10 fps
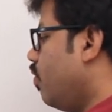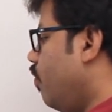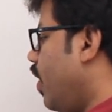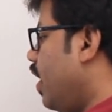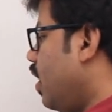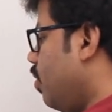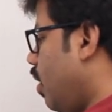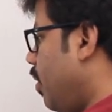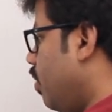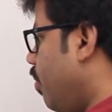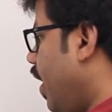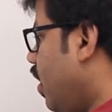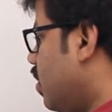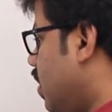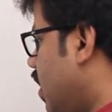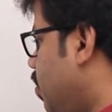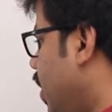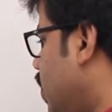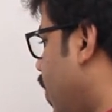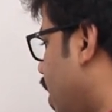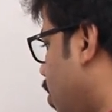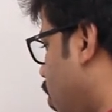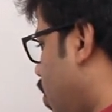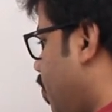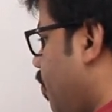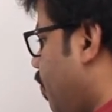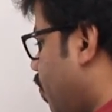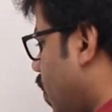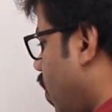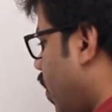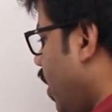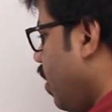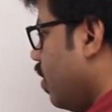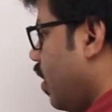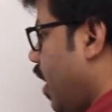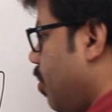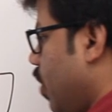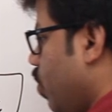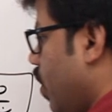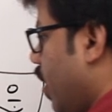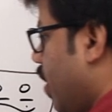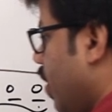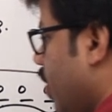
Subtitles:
make 6 bits variable. Okay, let me do that.